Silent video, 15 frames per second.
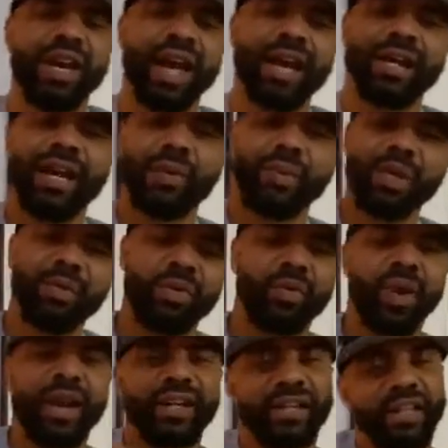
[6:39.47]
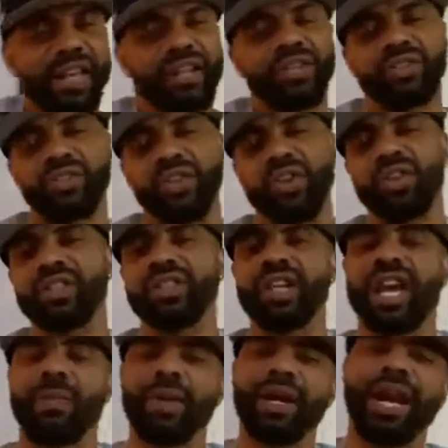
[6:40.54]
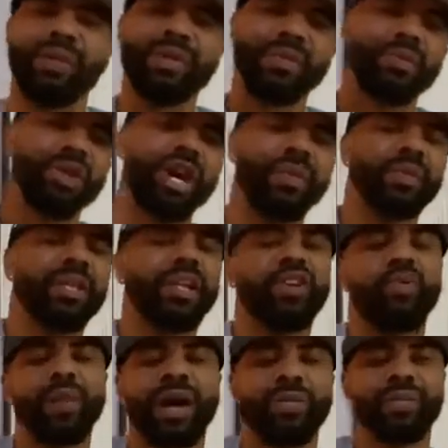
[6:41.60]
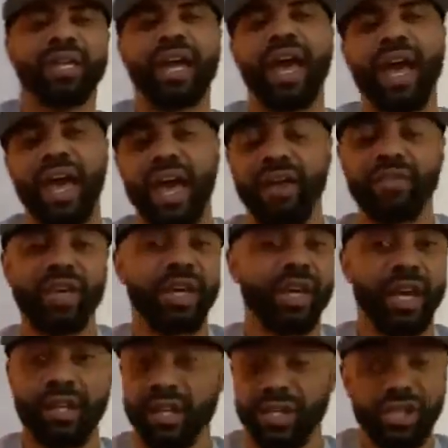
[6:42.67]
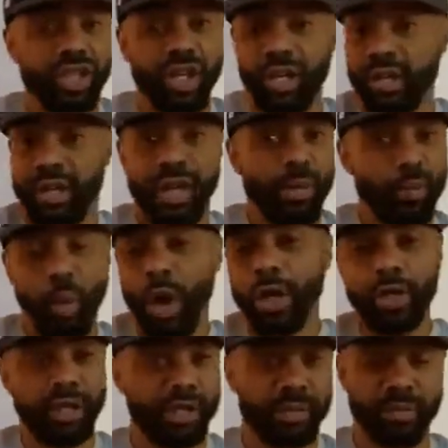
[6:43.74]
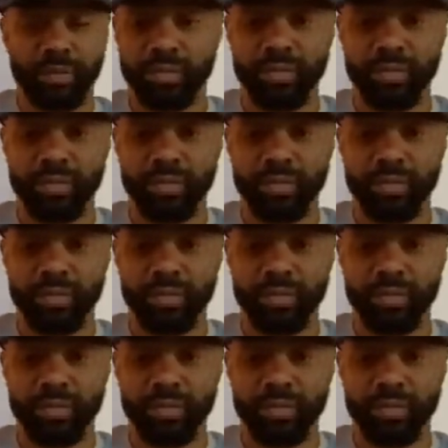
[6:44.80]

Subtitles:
I got people writing letters all the time, I got people coming in on my behalf, and this shit kept working.